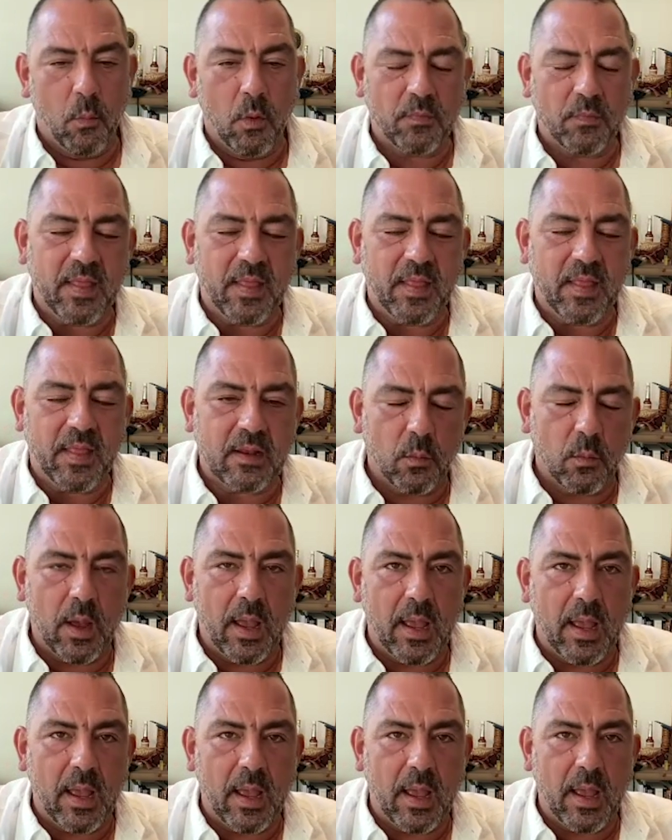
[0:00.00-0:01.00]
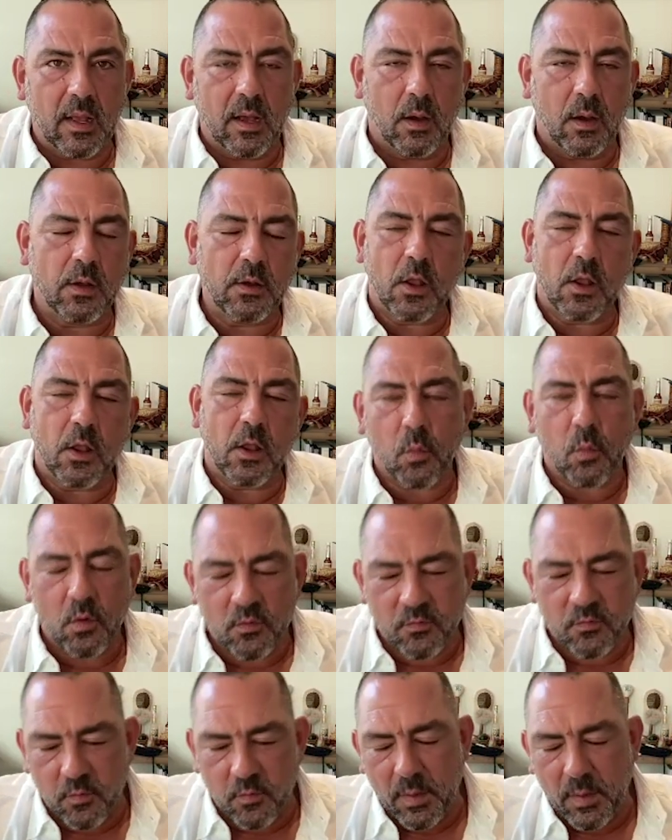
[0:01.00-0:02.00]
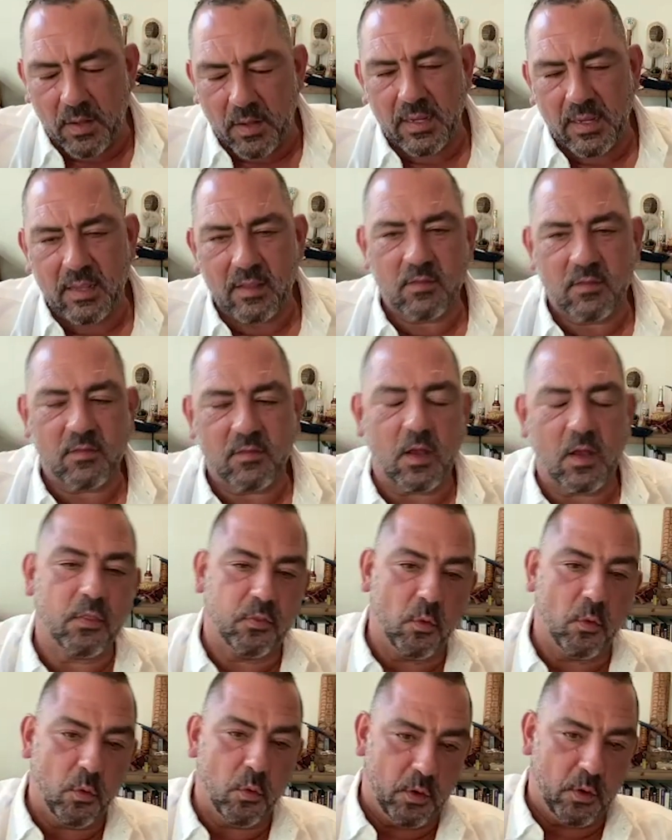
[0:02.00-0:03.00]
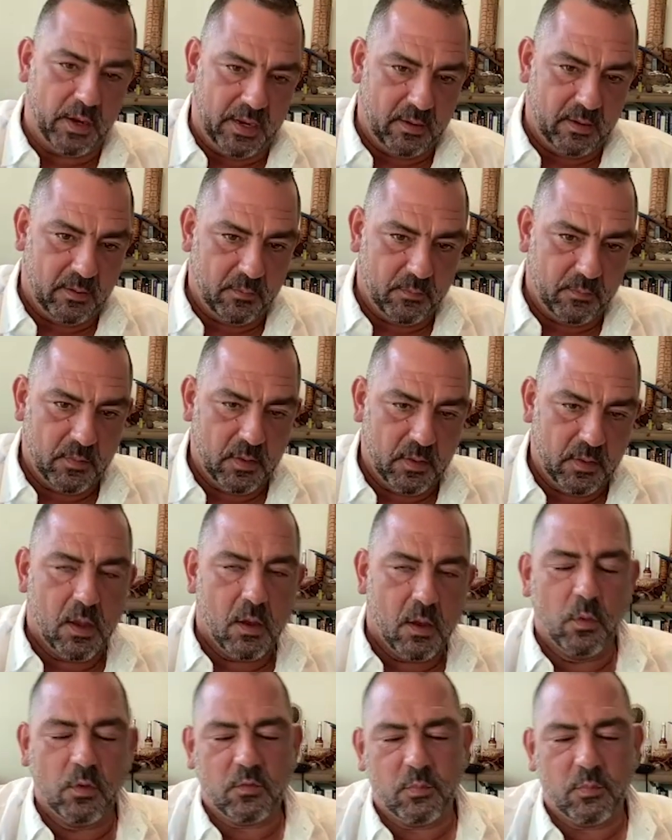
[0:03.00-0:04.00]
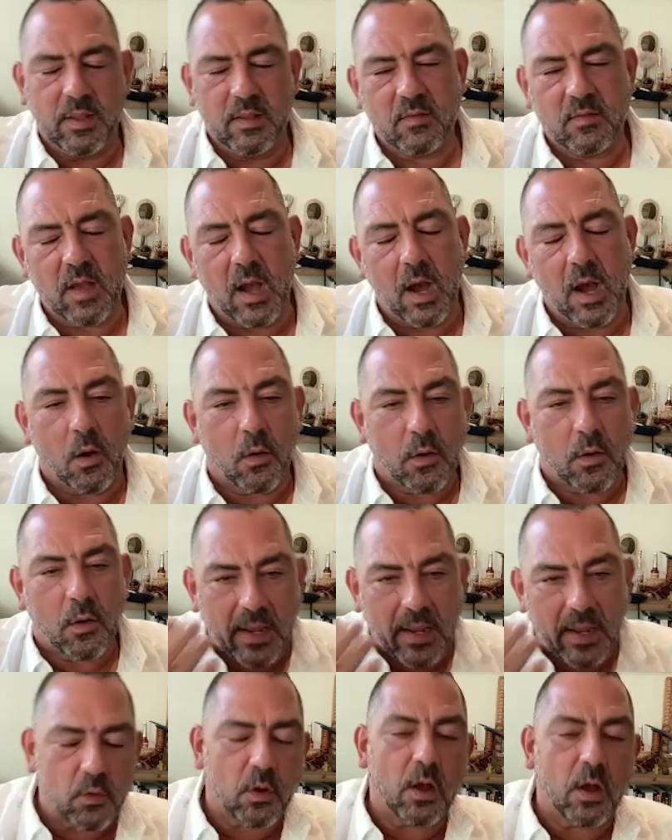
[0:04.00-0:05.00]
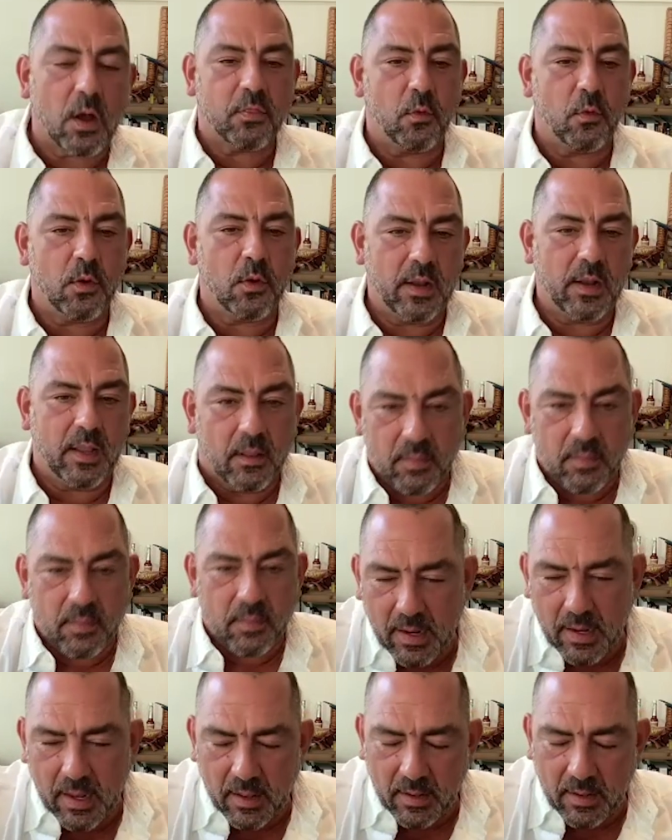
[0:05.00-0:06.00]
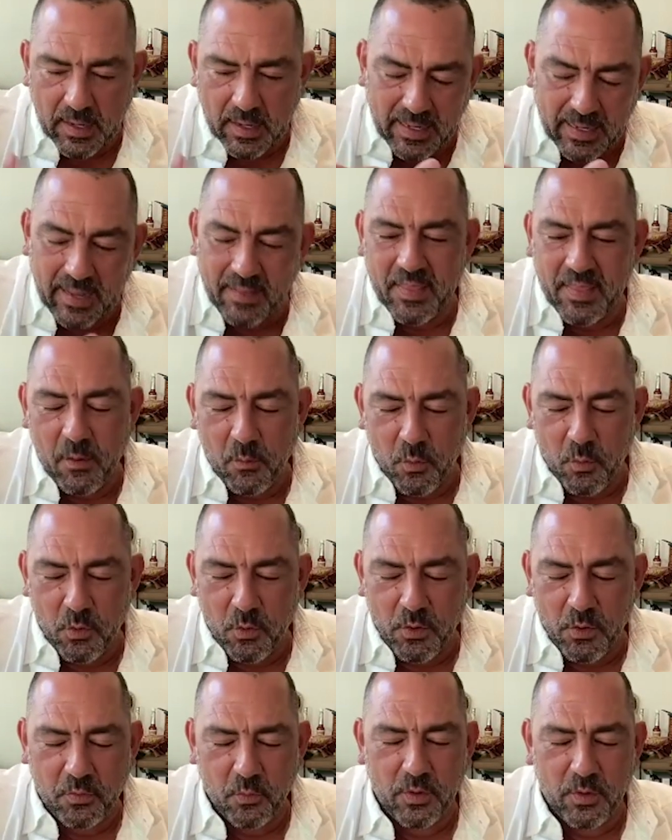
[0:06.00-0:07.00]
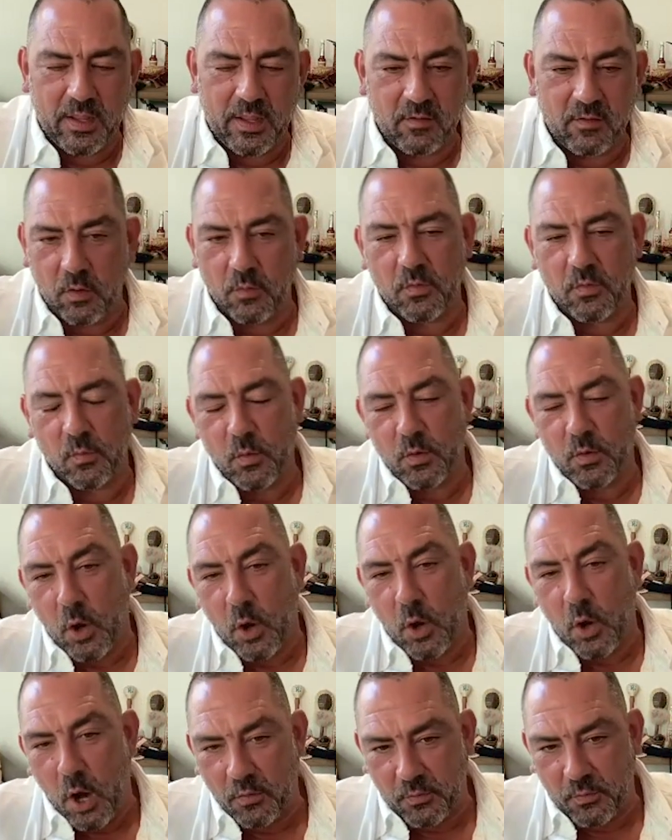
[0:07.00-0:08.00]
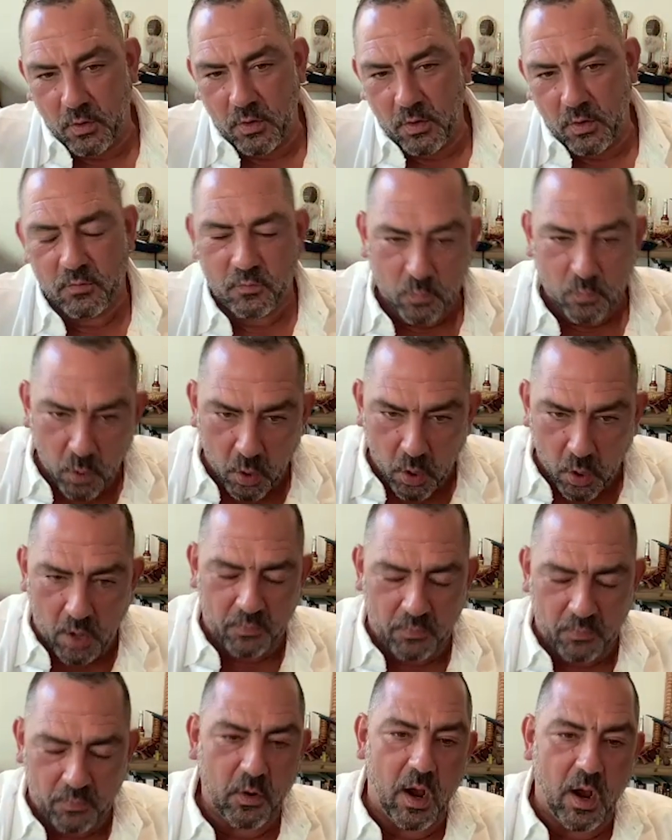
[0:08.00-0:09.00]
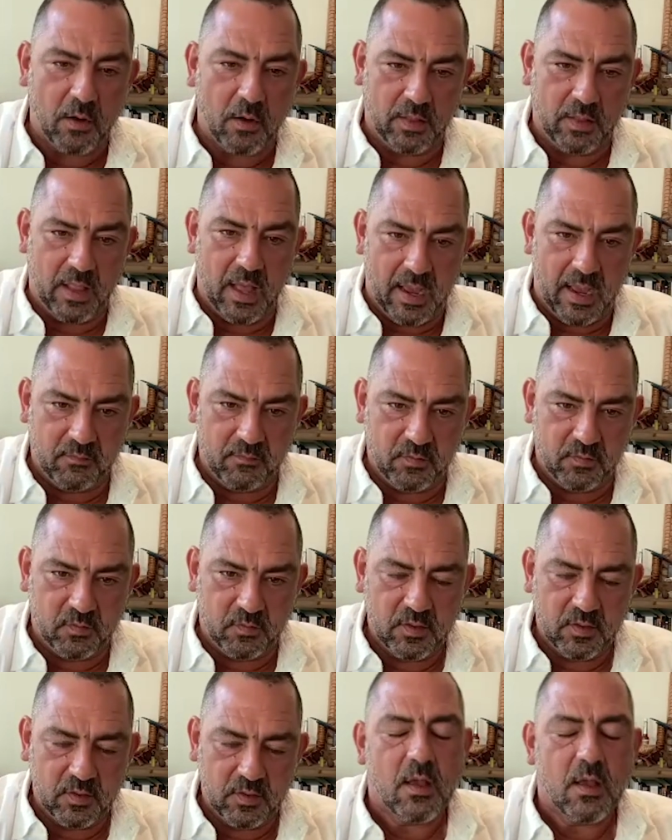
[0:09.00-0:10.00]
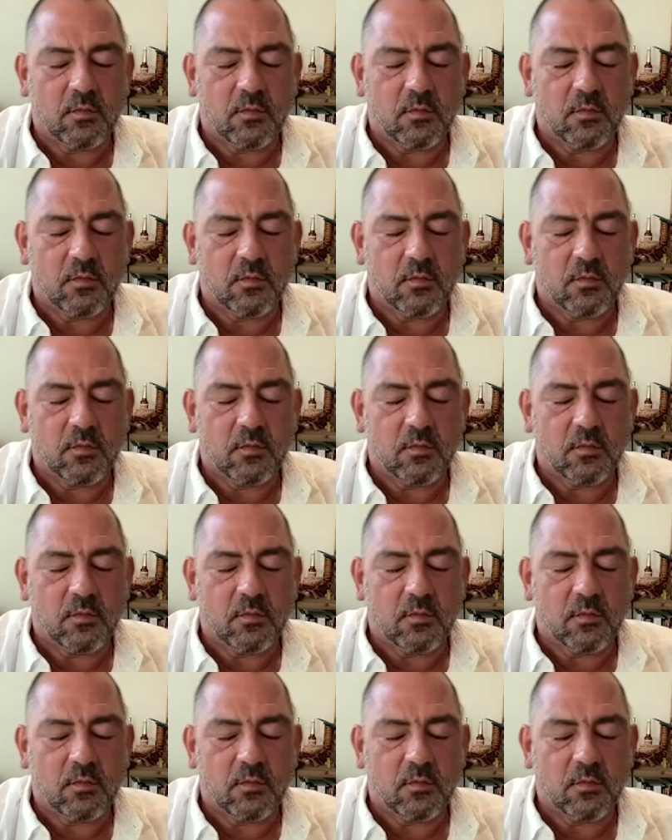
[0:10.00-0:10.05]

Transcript: And what that is, and another word for mana is authority, which means our inner authority. And in that word authority is the word author, to author our lives.